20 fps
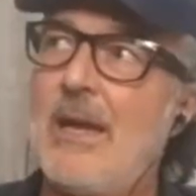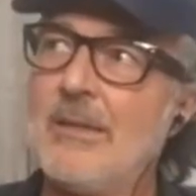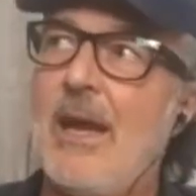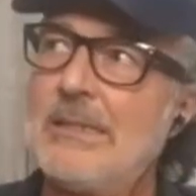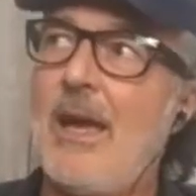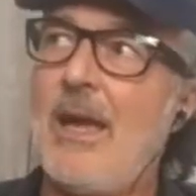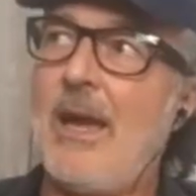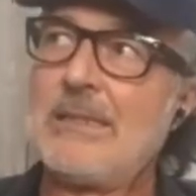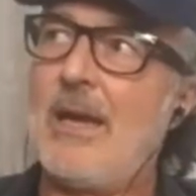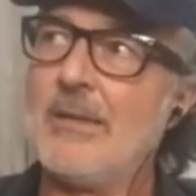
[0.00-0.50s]

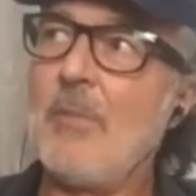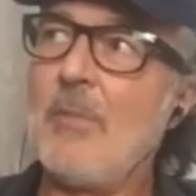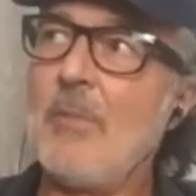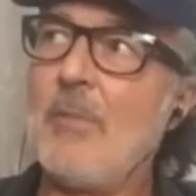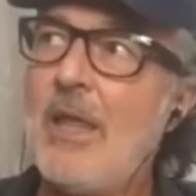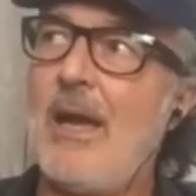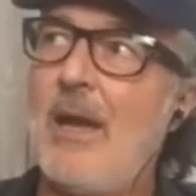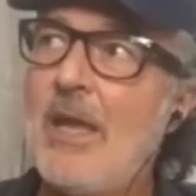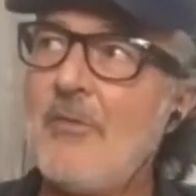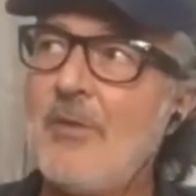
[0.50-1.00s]
I, am
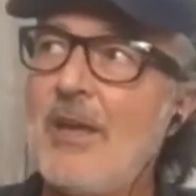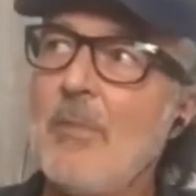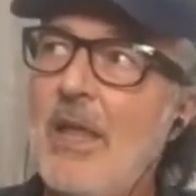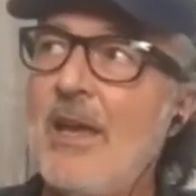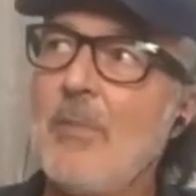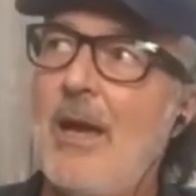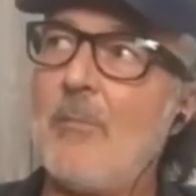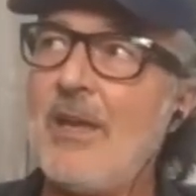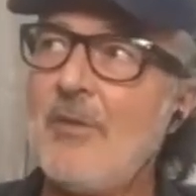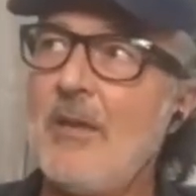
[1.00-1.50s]
laughing
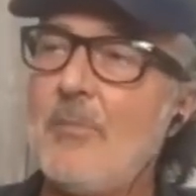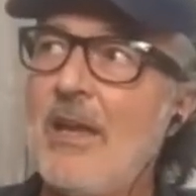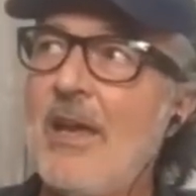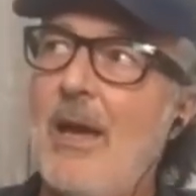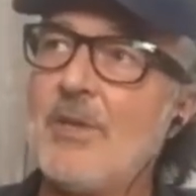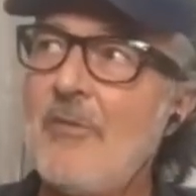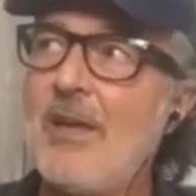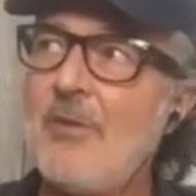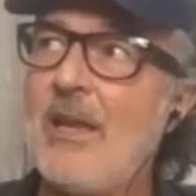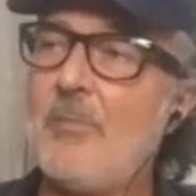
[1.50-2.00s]
at it
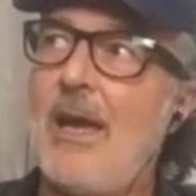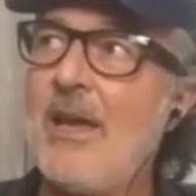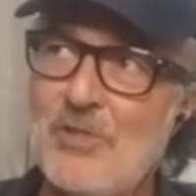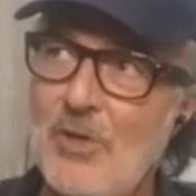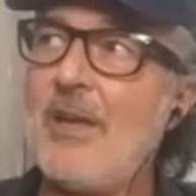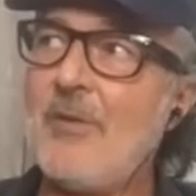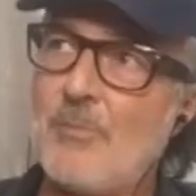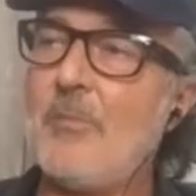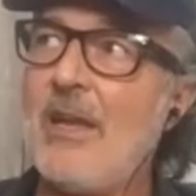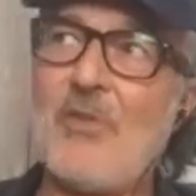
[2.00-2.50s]
because
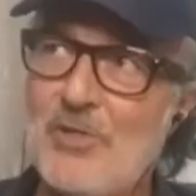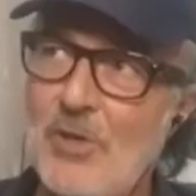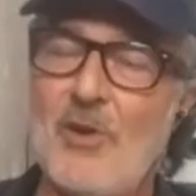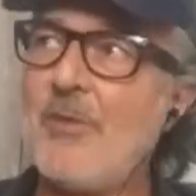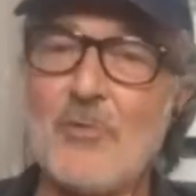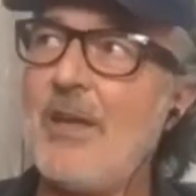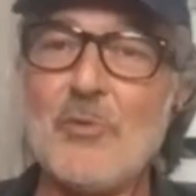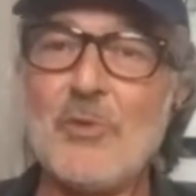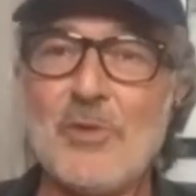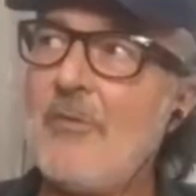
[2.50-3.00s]
parts of it
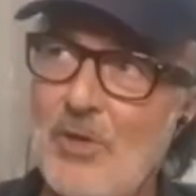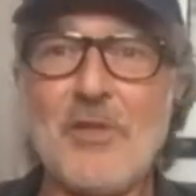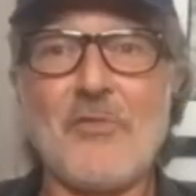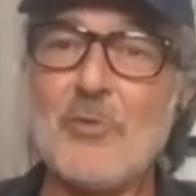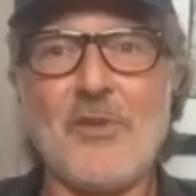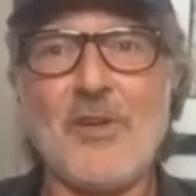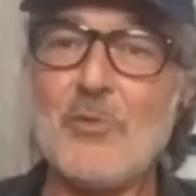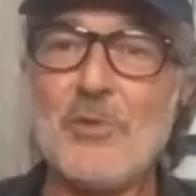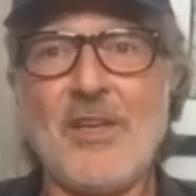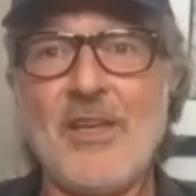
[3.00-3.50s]
are really
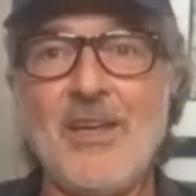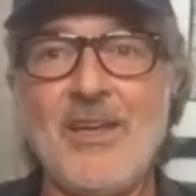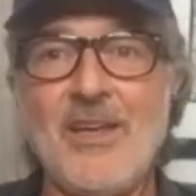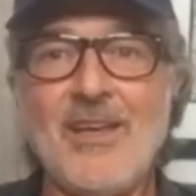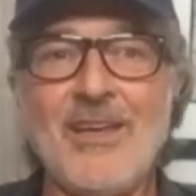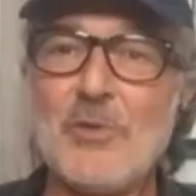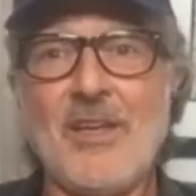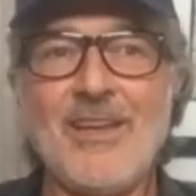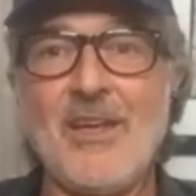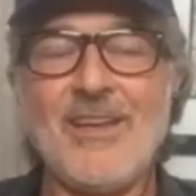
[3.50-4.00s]
funny,
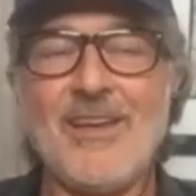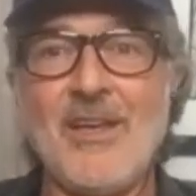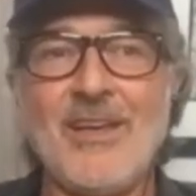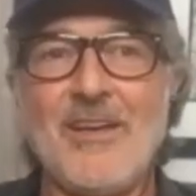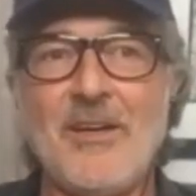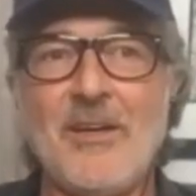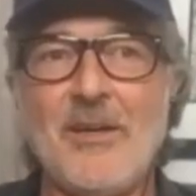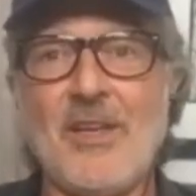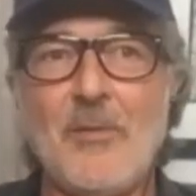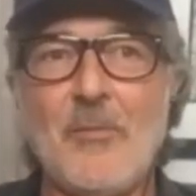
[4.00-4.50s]

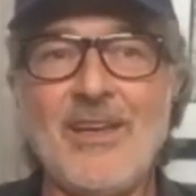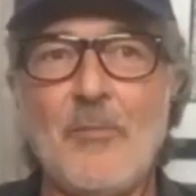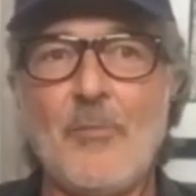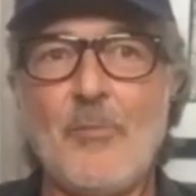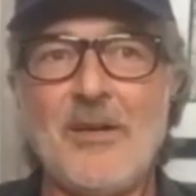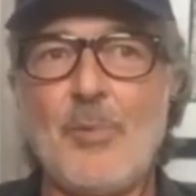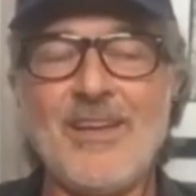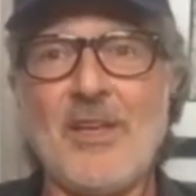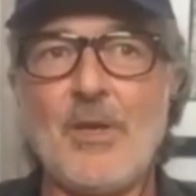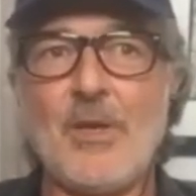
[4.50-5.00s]
uh,
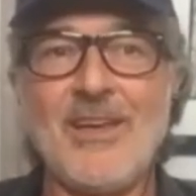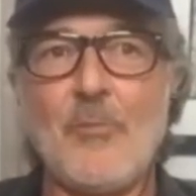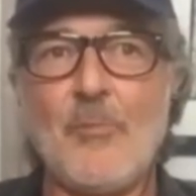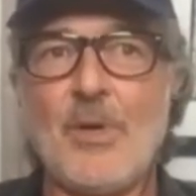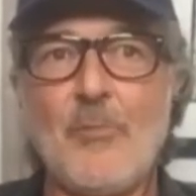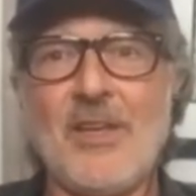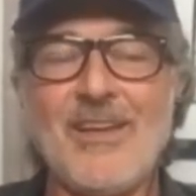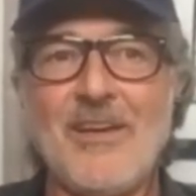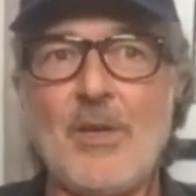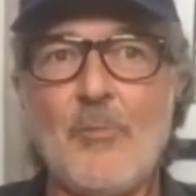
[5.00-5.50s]
but
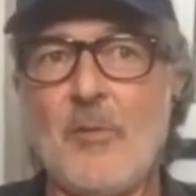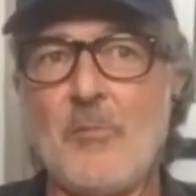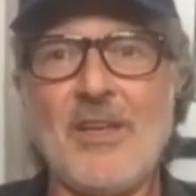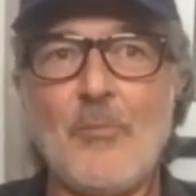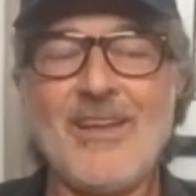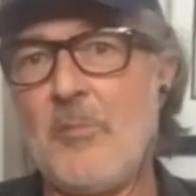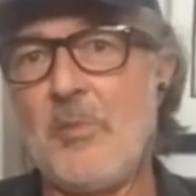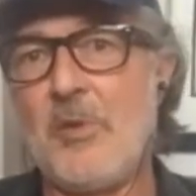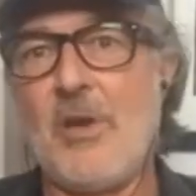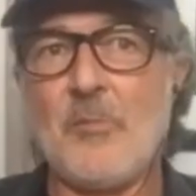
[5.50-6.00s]
if I'm
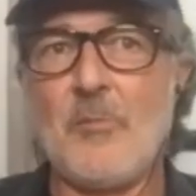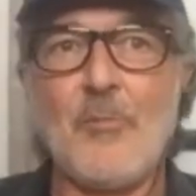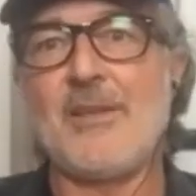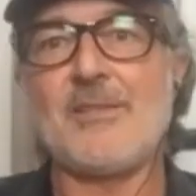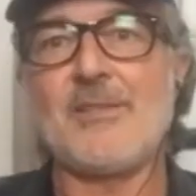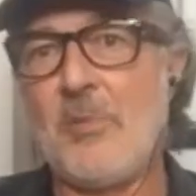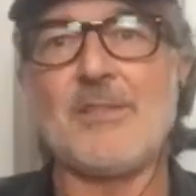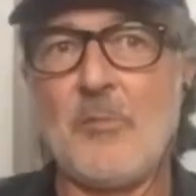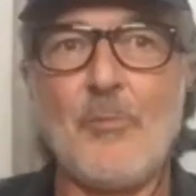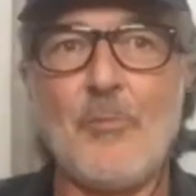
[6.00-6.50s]
going to be
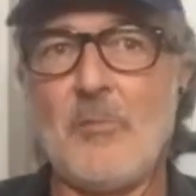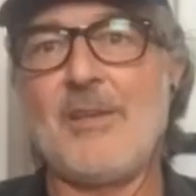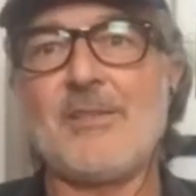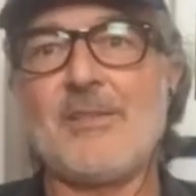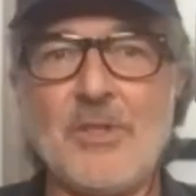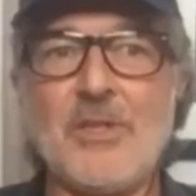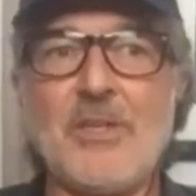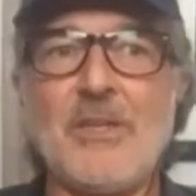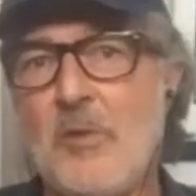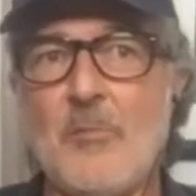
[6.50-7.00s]
honest, it's
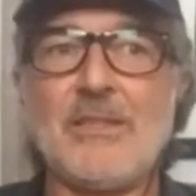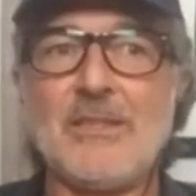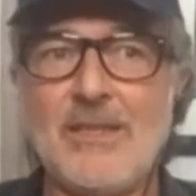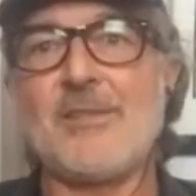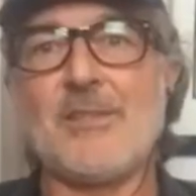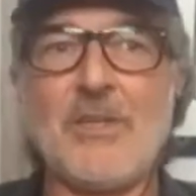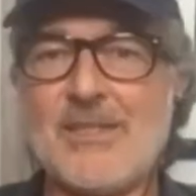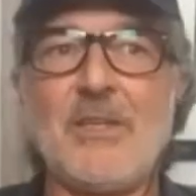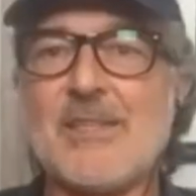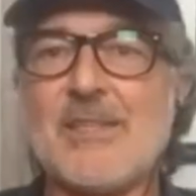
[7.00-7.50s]
really
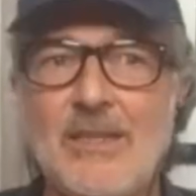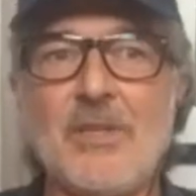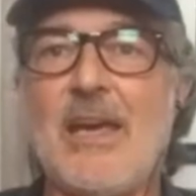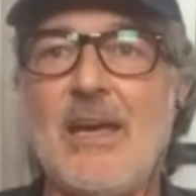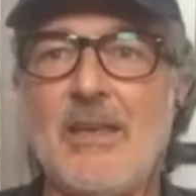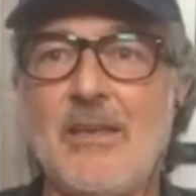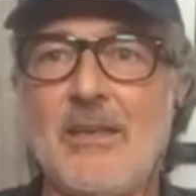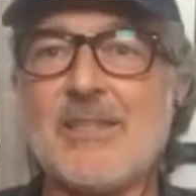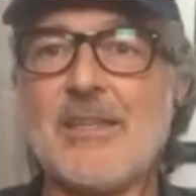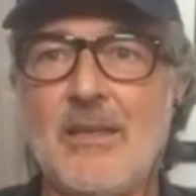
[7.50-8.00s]
it's
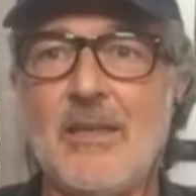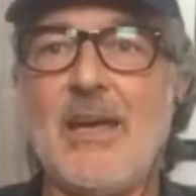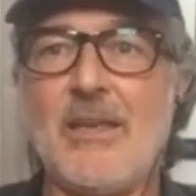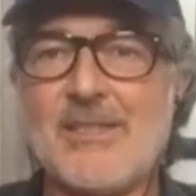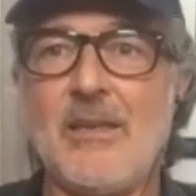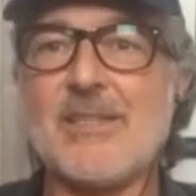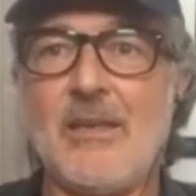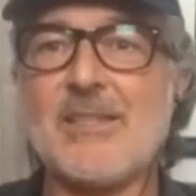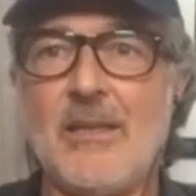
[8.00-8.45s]
sad. Yeah,